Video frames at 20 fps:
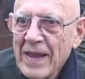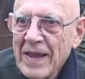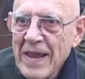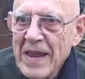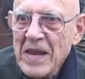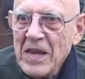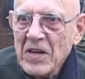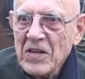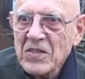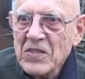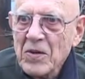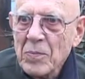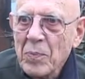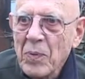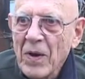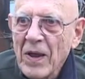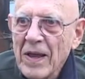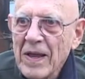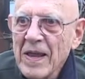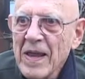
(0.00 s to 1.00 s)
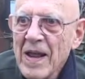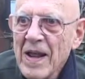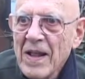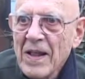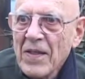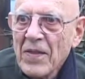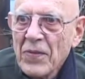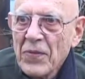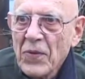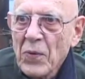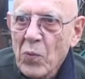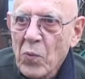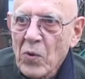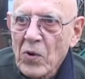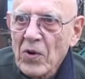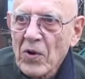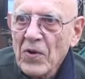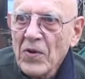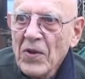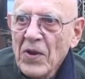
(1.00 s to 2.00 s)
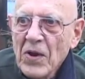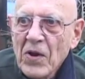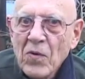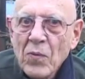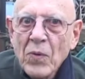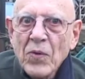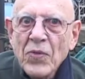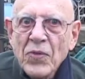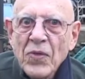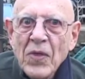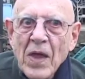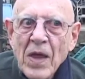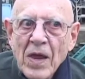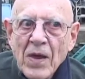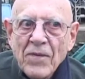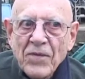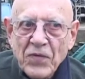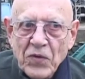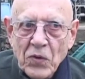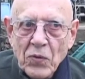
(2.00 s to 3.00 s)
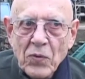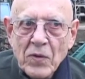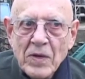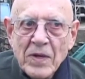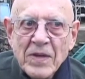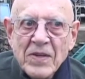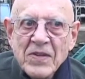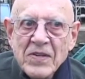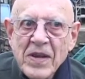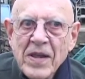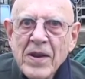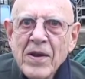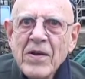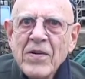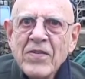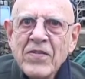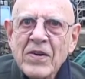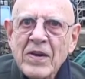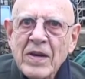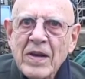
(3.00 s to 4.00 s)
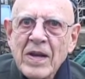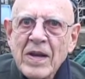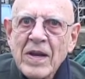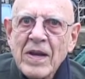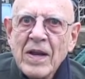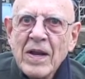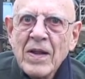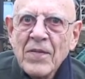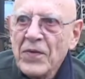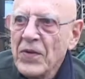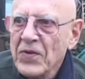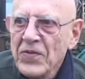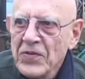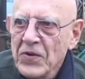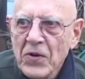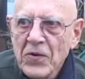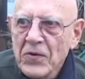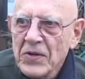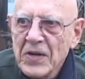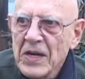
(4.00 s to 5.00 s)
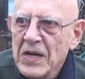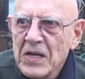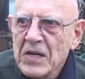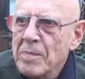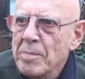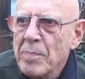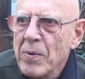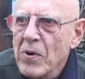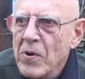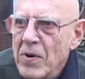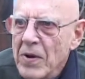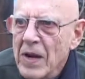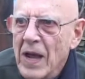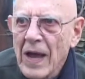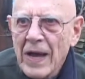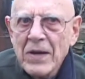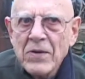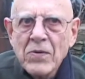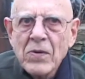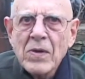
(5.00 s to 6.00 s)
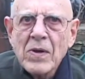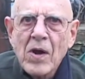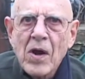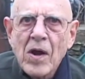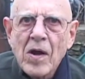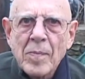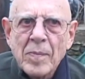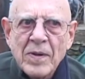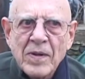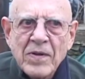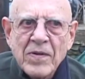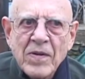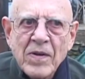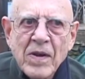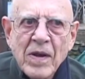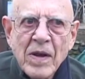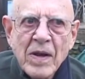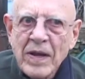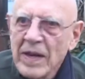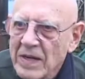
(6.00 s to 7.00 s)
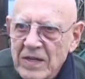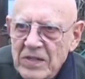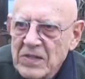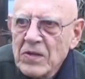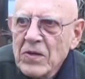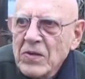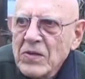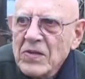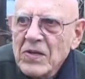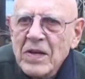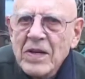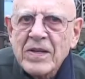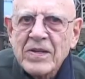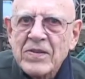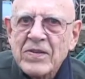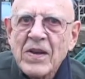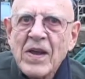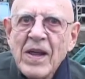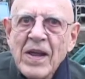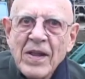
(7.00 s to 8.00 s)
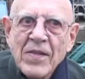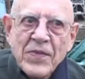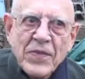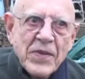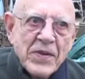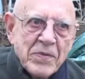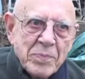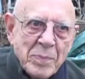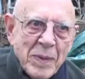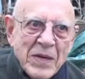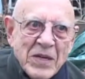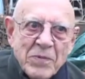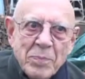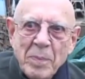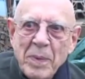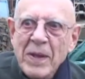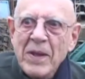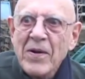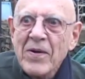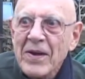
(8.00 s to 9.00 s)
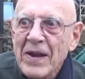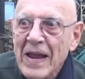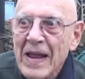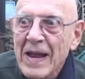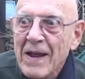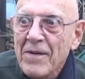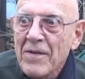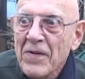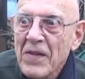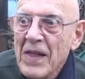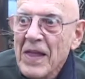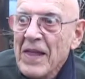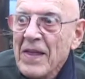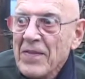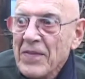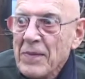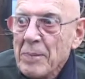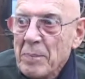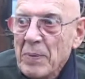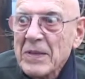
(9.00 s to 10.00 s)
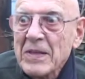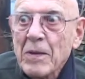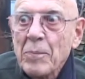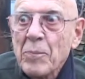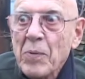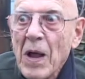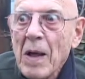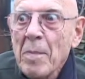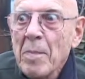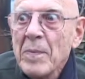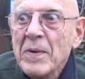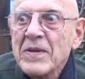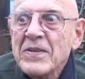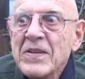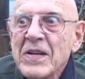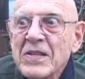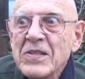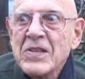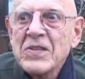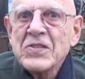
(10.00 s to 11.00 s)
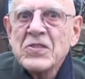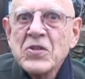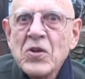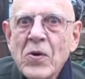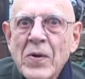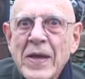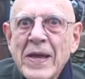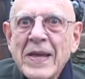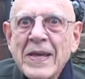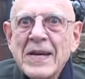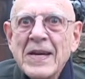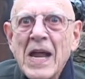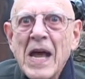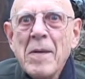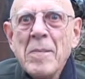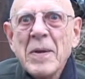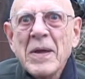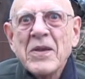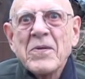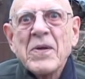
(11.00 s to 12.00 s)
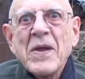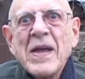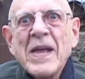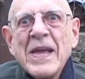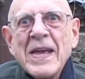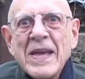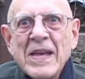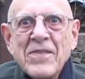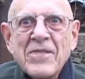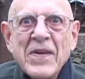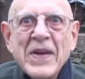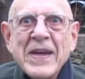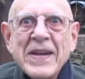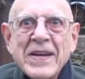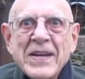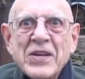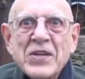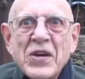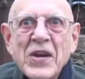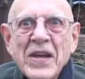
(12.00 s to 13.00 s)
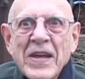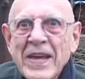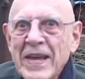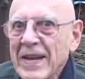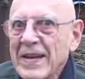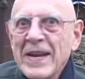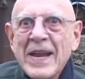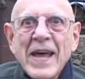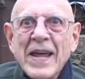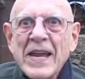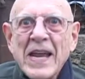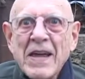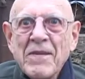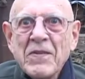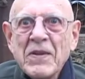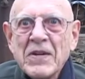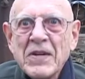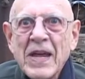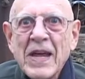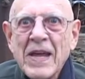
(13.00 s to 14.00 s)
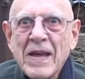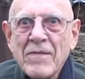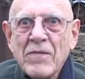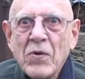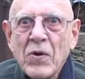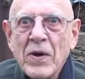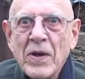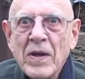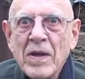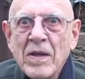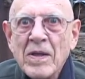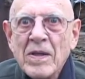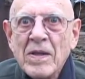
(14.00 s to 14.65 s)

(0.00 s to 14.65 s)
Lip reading: he can supply the world with fuelless energy. There's no need to burn hydrocarbons. It's useless. It's much better to have, but the problem is that there's no economic advantage in not having to have oil.